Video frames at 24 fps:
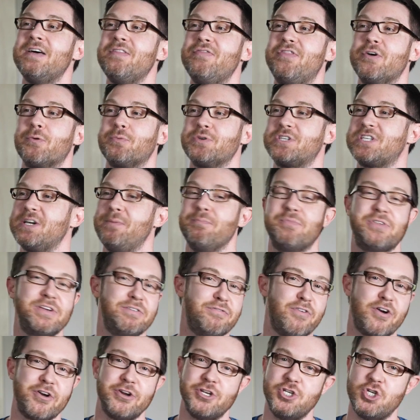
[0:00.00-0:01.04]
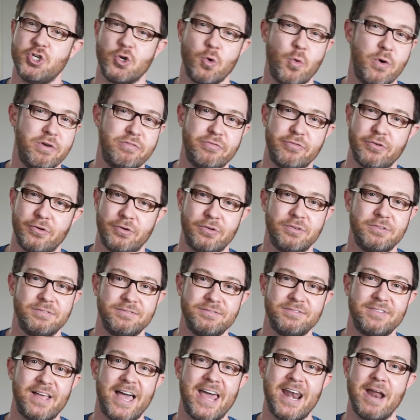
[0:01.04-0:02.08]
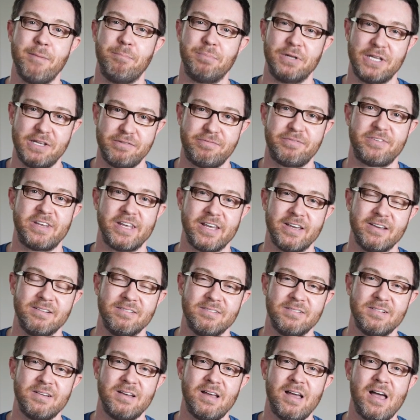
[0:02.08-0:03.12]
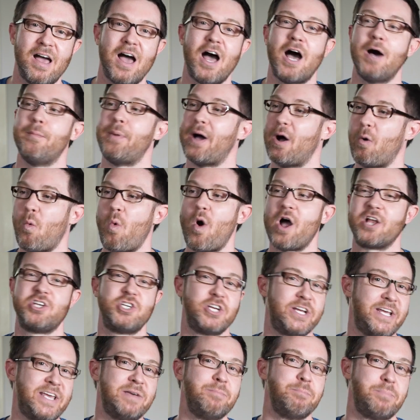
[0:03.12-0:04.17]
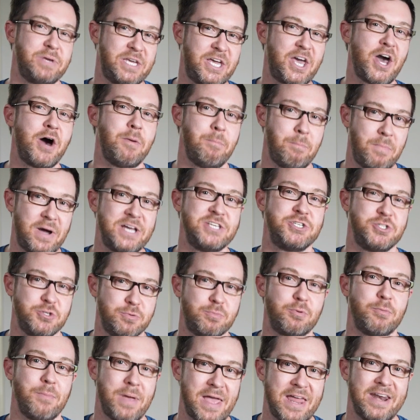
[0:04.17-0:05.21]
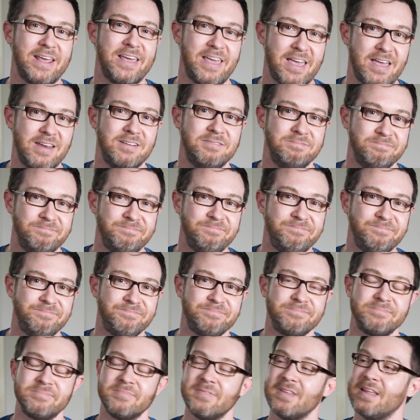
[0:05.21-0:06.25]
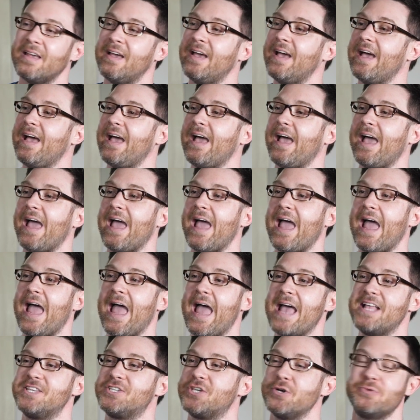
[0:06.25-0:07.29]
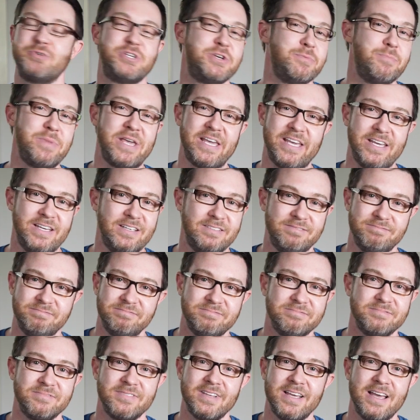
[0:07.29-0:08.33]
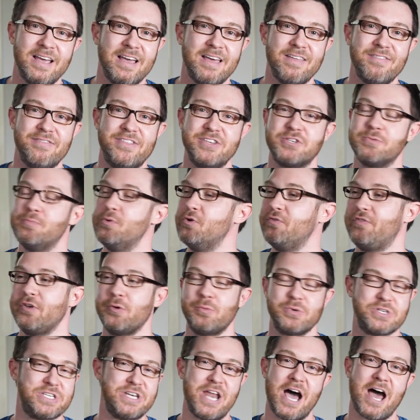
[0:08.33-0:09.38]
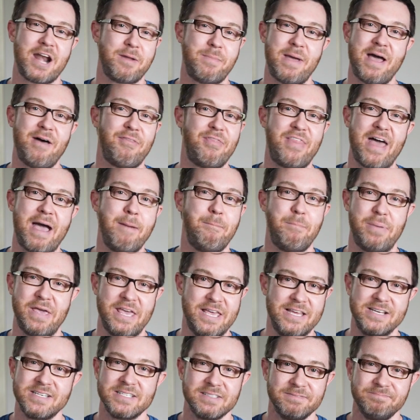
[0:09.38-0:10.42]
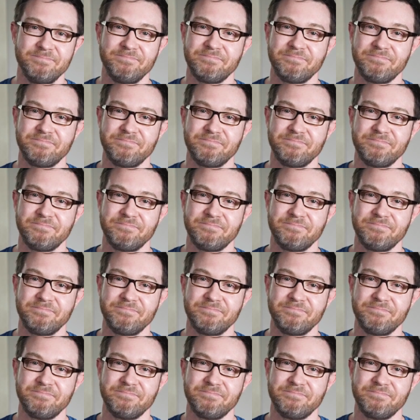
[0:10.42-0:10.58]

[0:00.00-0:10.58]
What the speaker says: there was something very joyful and uplifting about watching him become my Superman again. And so to me, this movie was not about that pit.